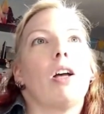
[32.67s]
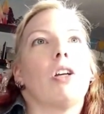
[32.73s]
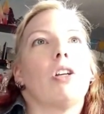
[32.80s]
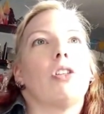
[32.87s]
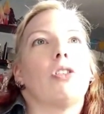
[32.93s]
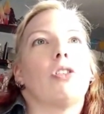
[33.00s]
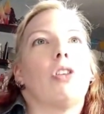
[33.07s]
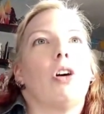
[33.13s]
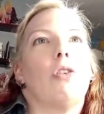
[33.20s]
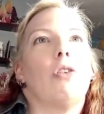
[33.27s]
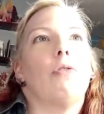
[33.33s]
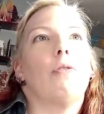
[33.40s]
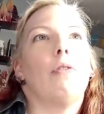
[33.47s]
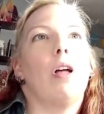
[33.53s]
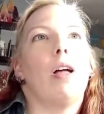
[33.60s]

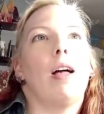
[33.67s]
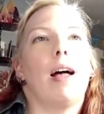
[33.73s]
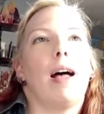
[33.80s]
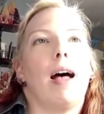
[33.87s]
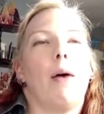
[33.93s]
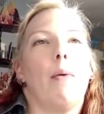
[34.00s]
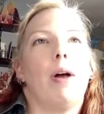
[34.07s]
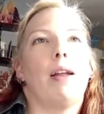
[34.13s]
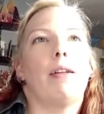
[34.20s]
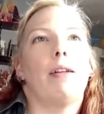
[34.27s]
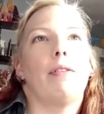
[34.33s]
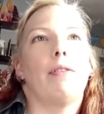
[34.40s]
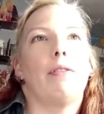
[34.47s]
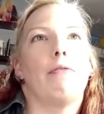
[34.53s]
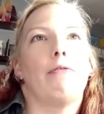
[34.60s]
So I want to
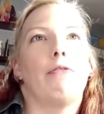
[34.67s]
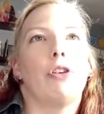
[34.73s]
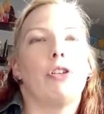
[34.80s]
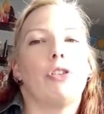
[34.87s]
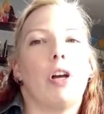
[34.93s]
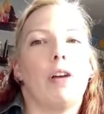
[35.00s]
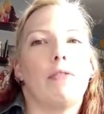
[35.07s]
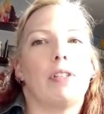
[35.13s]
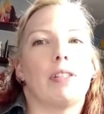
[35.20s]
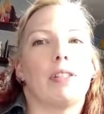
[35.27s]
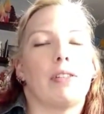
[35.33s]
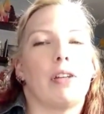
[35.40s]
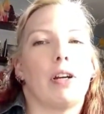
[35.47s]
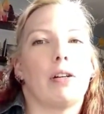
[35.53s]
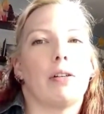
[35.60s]
first off to
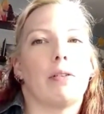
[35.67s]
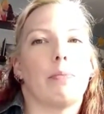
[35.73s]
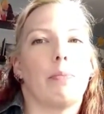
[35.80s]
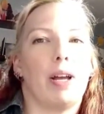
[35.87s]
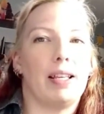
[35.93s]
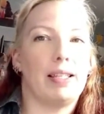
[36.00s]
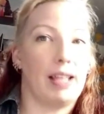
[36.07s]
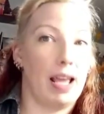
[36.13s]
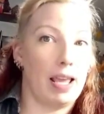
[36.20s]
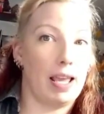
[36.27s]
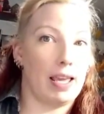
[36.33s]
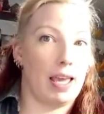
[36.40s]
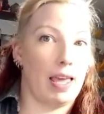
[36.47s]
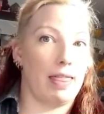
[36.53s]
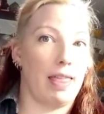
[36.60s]
start by
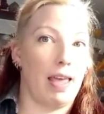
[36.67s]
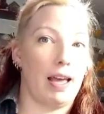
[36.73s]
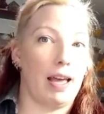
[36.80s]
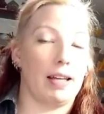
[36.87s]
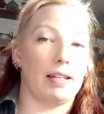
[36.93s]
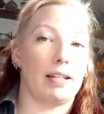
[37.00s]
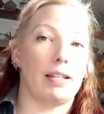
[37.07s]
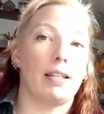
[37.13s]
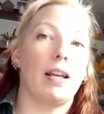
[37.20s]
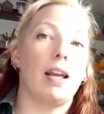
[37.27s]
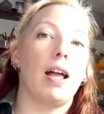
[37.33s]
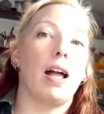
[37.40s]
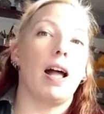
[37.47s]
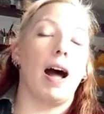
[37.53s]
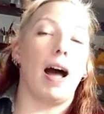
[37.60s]
saying that
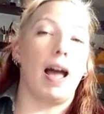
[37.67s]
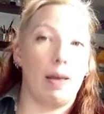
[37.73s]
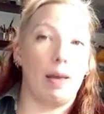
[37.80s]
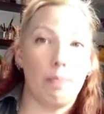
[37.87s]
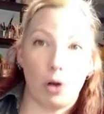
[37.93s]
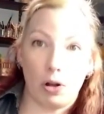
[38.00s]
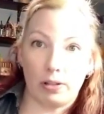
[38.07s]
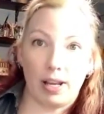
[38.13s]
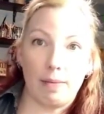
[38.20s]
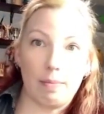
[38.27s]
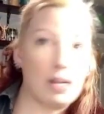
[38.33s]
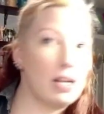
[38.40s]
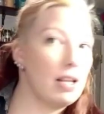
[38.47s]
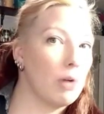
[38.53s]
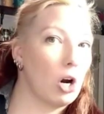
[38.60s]
I am a
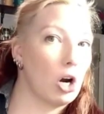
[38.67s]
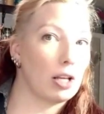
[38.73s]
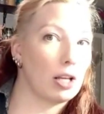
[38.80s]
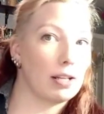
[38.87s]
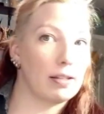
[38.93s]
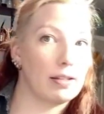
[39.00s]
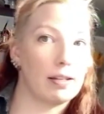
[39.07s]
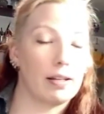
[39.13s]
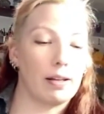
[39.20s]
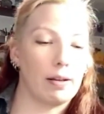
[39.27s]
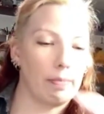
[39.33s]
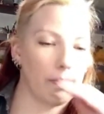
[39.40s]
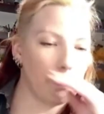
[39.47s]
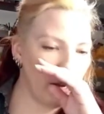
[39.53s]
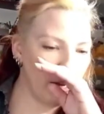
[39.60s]
multi-medium artist.
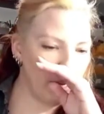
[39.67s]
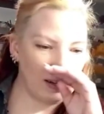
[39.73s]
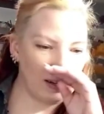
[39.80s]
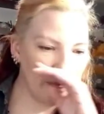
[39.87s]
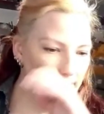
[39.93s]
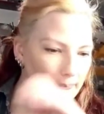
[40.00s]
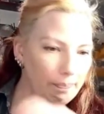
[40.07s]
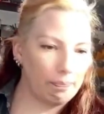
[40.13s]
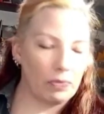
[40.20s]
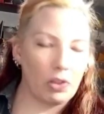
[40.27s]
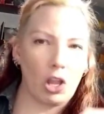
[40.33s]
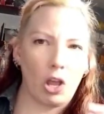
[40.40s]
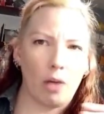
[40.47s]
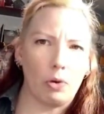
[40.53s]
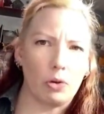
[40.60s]

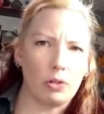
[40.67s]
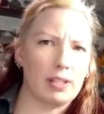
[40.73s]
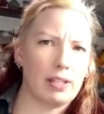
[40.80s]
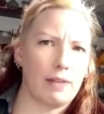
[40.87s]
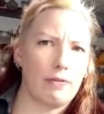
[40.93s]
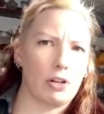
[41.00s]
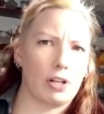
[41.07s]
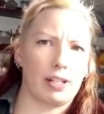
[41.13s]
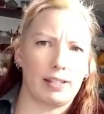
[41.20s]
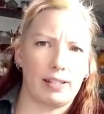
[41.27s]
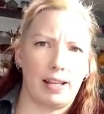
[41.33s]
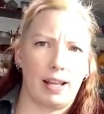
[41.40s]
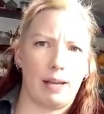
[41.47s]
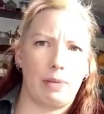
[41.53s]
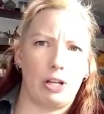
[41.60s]
Most of the stuff you're going to see
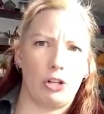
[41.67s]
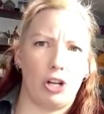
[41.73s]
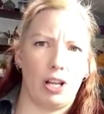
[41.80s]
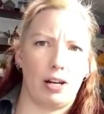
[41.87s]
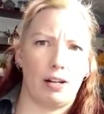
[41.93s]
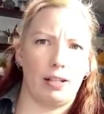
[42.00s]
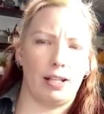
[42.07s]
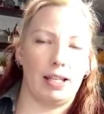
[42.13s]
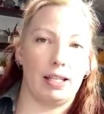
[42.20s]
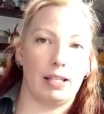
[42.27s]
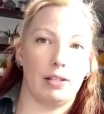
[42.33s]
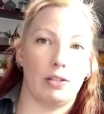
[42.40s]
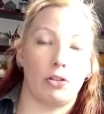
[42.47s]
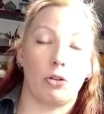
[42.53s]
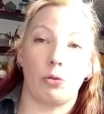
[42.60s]
on my channel
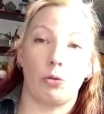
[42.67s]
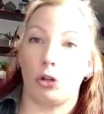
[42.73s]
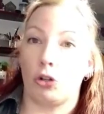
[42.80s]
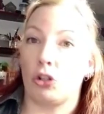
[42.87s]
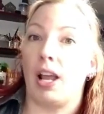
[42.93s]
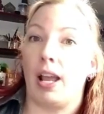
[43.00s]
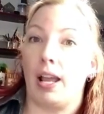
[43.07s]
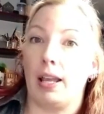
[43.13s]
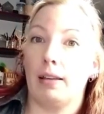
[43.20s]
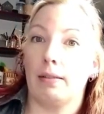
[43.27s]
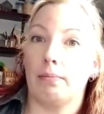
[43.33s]
is crochet.